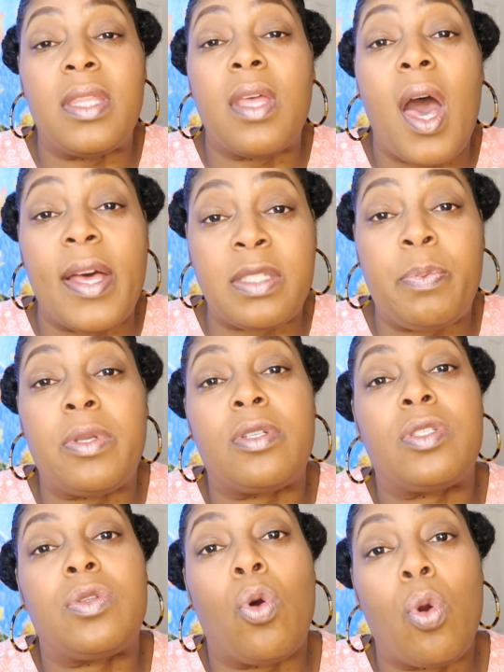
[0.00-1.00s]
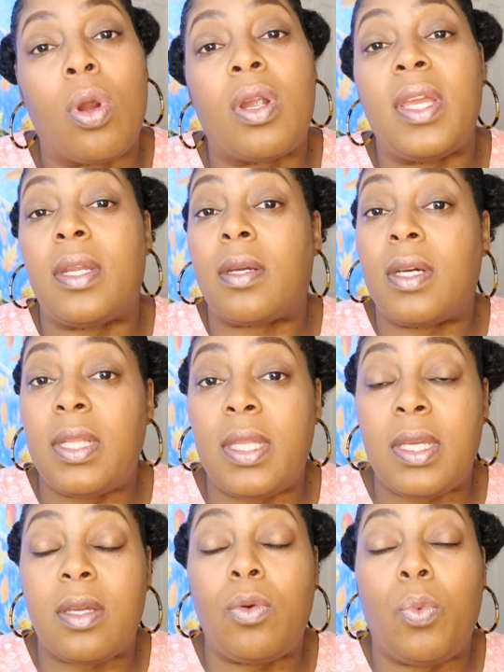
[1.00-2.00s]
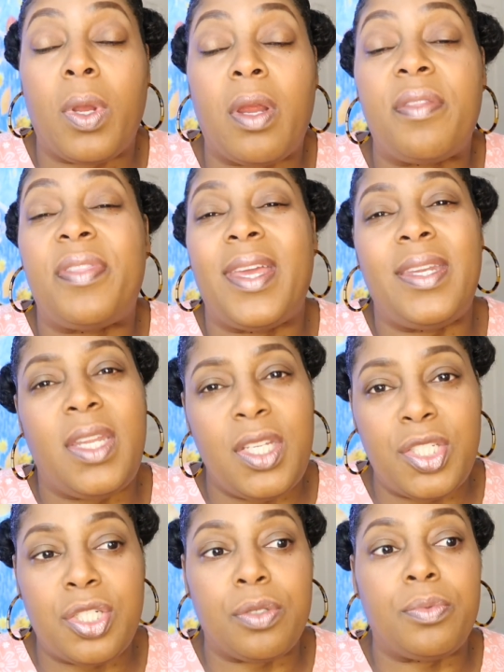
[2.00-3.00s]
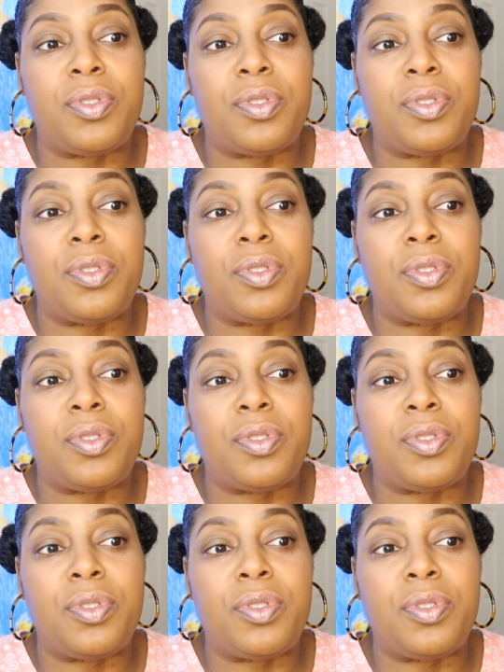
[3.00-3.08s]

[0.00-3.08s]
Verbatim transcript: in the hospitals or in a clinic where they need you.